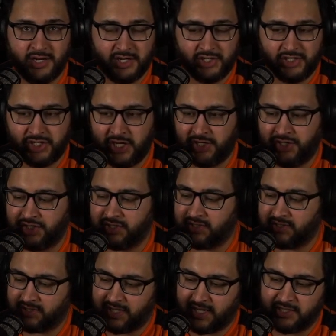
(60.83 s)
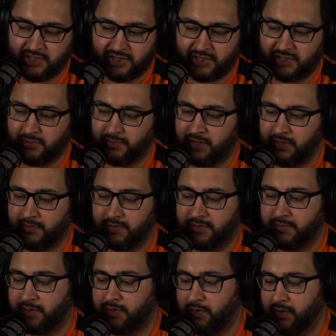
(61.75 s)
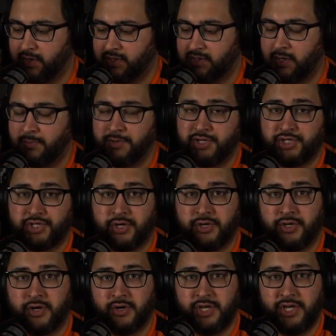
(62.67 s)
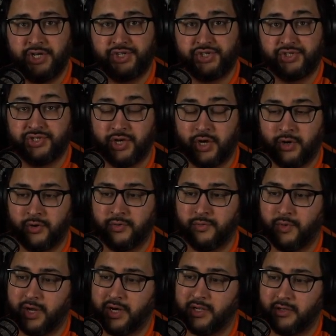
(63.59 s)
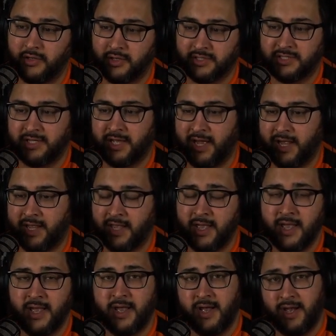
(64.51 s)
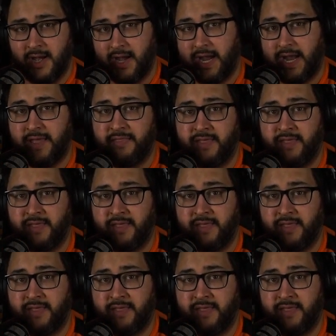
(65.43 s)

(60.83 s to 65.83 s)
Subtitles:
it changes, that's just when it was recorded. So I'm going to show y'all each zone, what it looks like, and